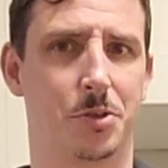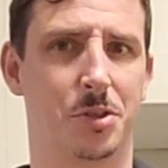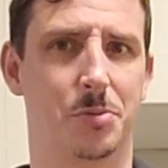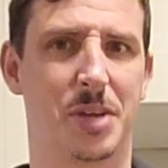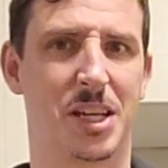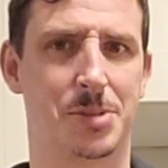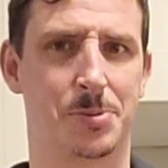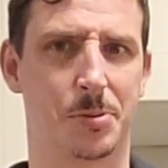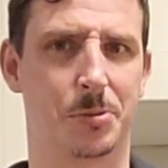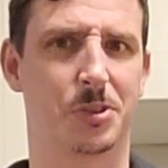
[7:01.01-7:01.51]
It
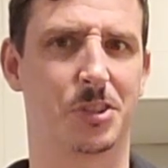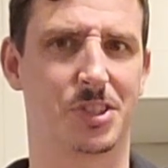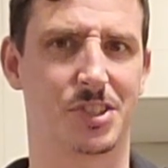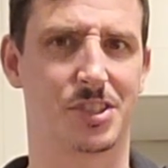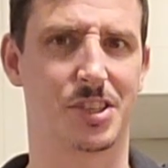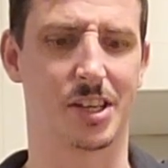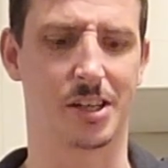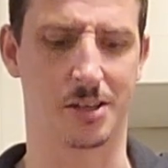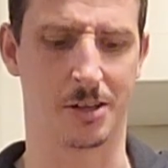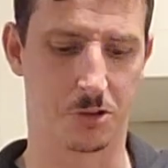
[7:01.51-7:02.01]
makes me really
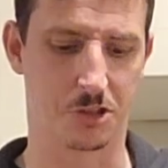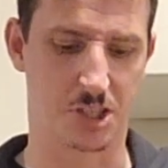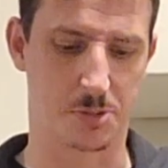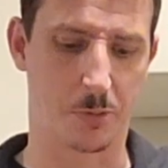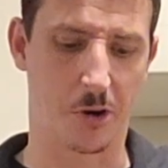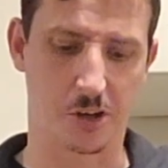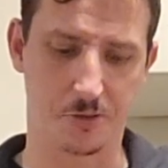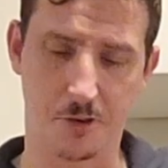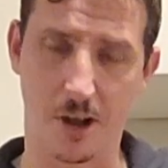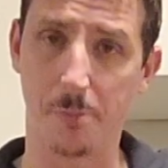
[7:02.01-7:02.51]
sick. Which is
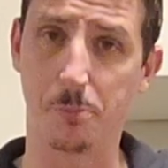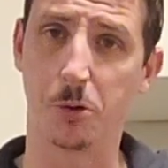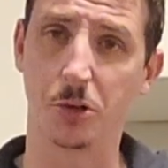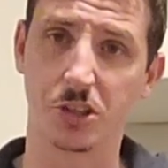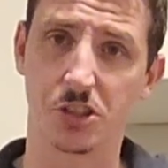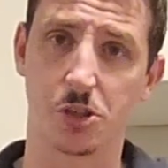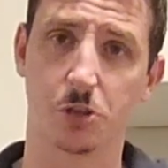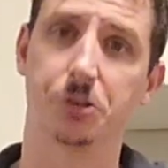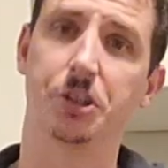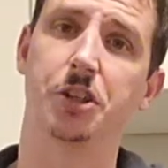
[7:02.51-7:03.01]
part of why I'm putting
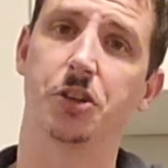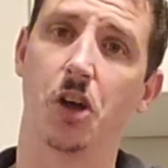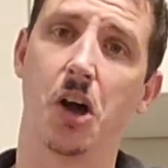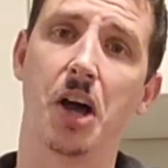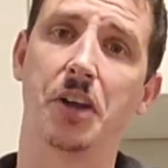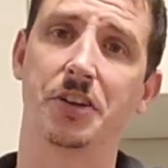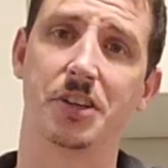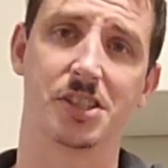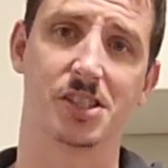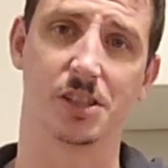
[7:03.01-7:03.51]
so little
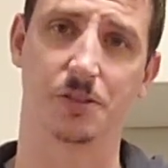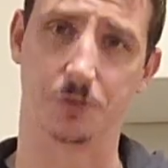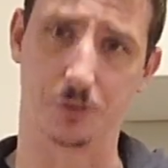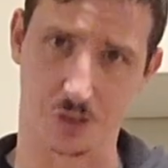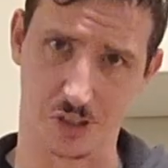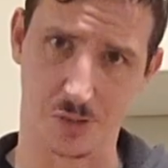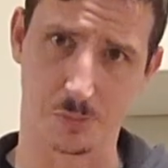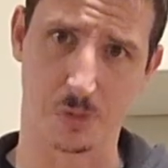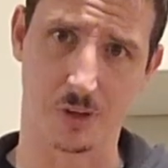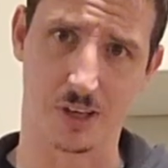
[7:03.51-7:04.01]
on this in the
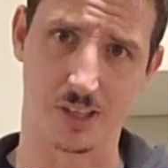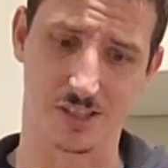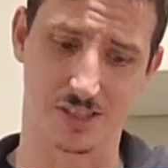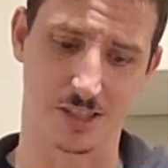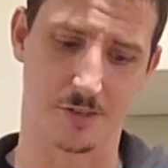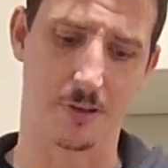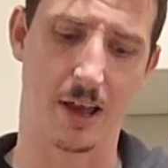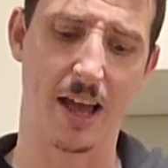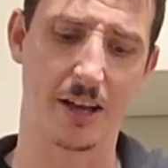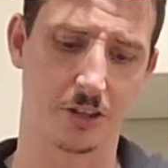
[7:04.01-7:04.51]
first place.
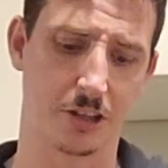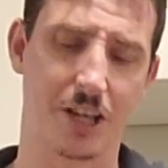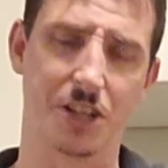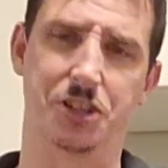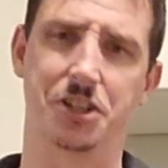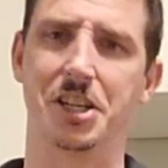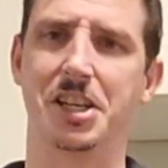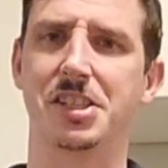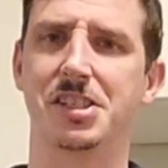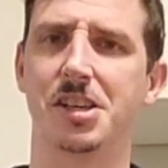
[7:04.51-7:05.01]
If I had a lot of
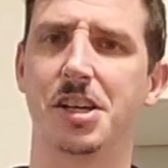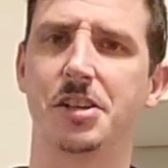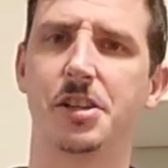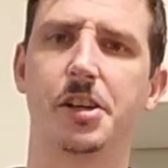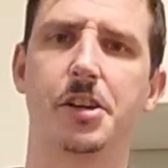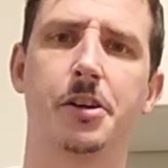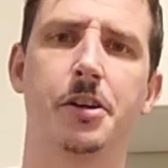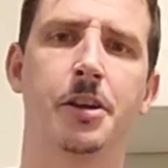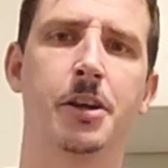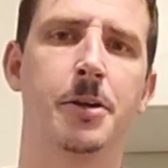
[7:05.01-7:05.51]
cheese on
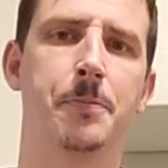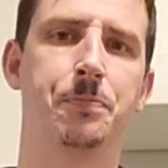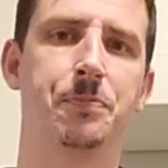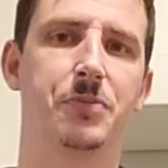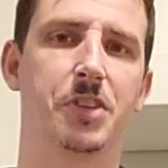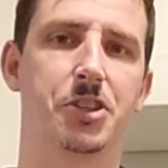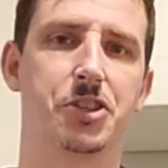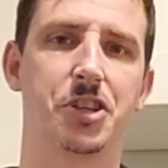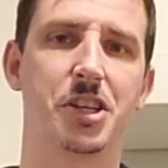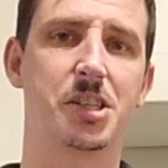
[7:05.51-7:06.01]
here,
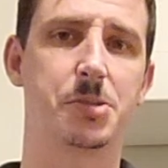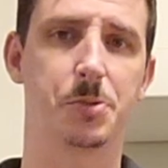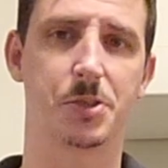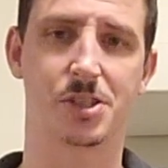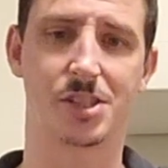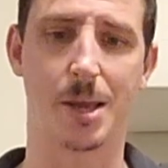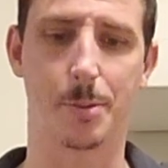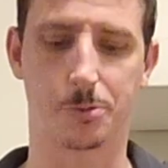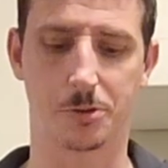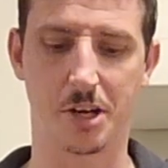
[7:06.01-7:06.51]
the cheese would
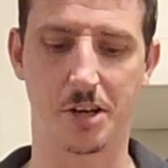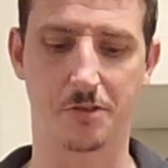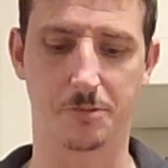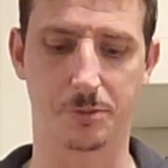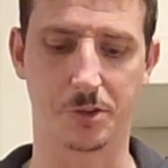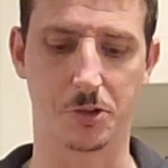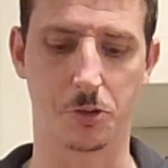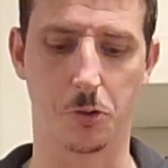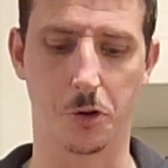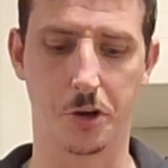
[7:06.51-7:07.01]
separate from
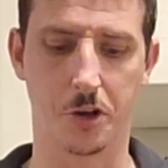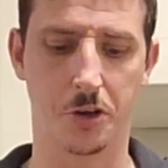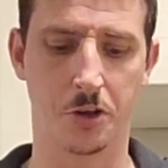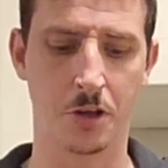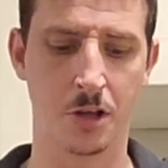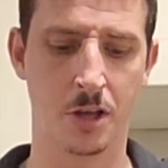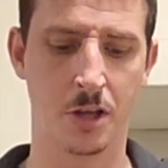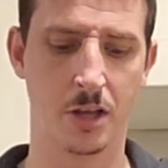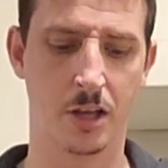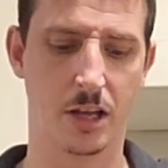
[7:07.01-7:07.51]
the
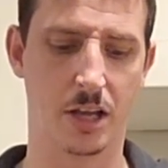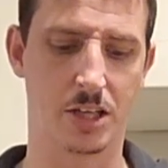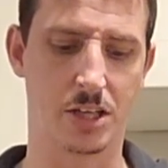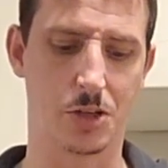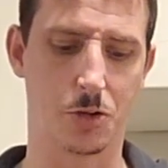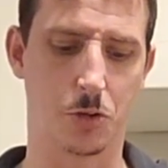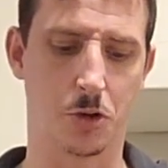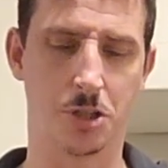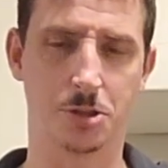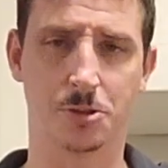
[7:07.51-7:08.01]
oil, and the
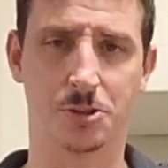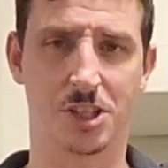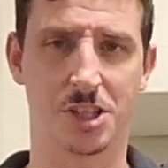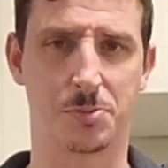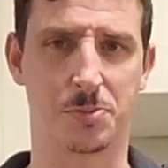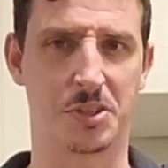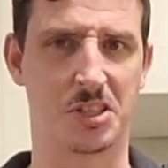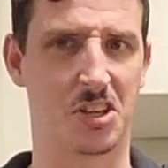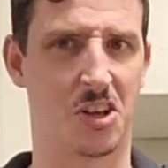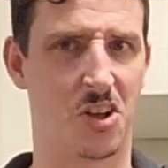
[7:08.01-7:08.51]
oil would
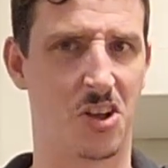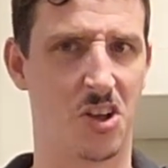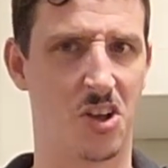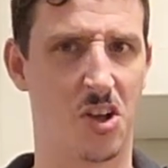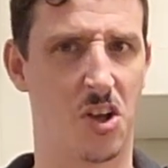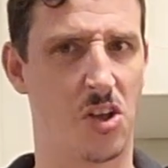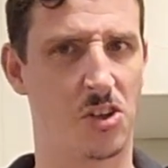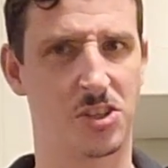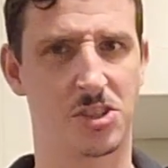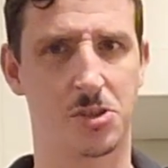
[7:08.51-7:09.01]
just be
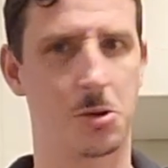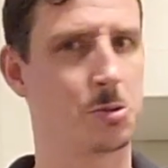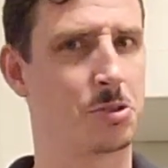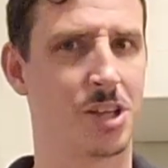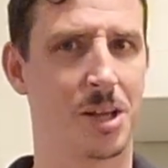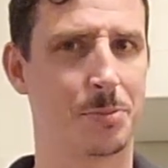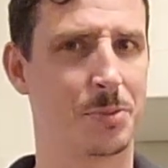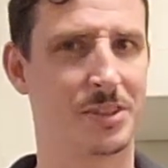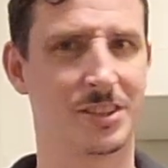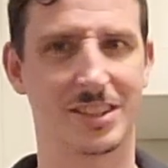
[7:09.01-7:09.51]
all soaked
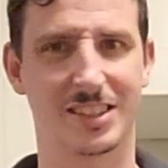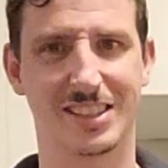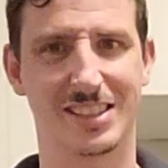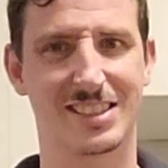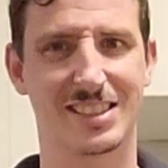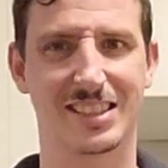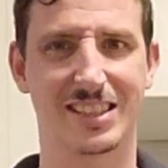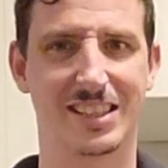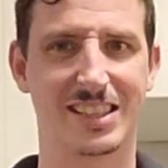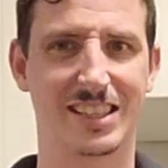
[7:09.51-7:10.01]
up into
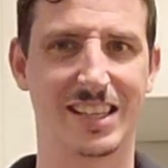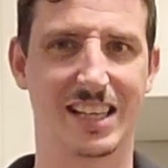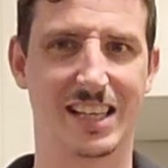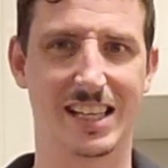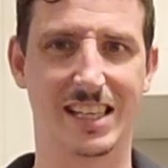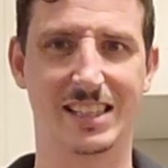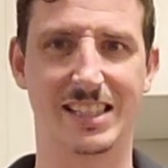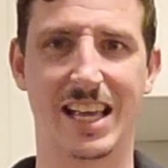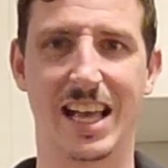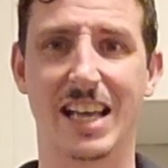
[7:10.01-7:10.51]
this thing,
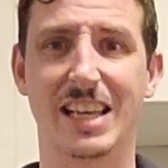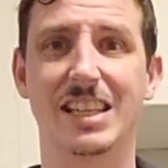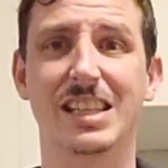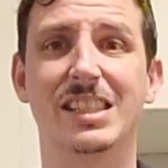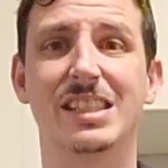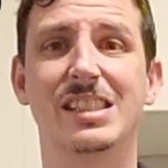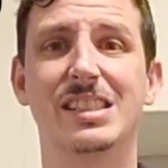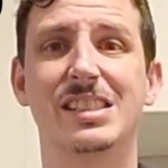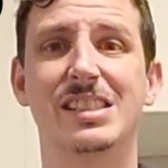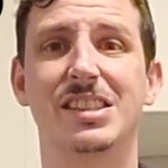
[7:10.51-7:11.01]
and that
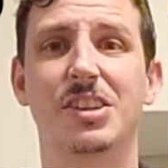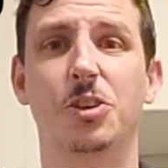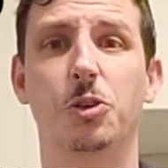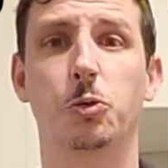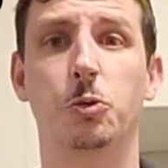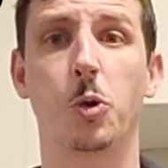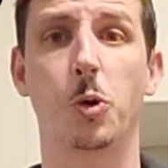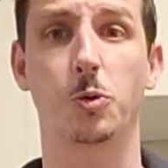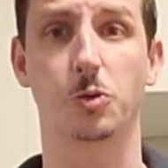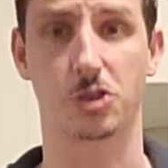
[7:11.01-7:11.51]
is
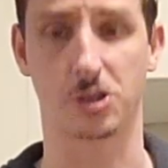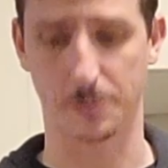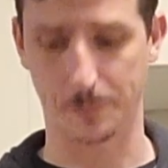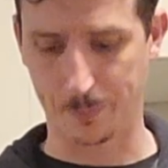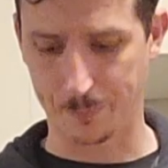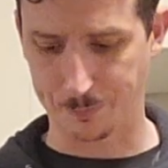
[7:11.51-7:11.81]
gross.